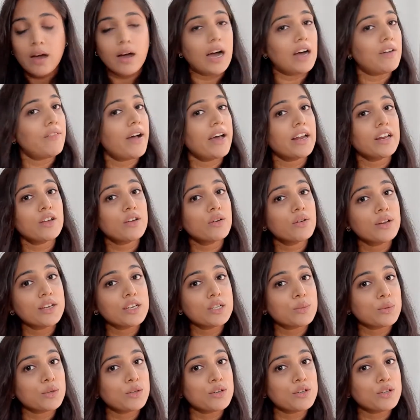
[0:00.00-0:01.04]
I've had a good
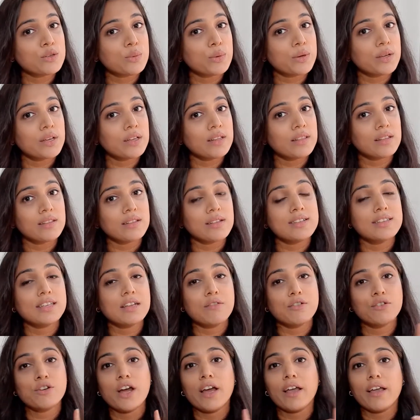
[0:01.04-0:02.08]
experience with the
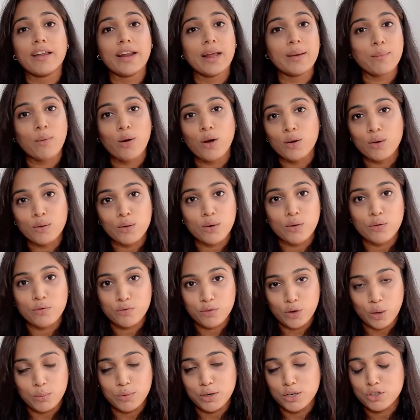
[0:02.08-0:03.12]
Silver Dragon I bought
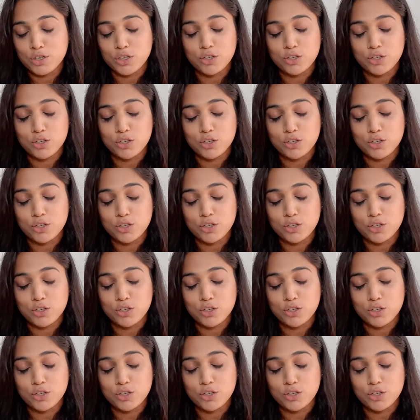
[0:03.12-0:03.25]
from her.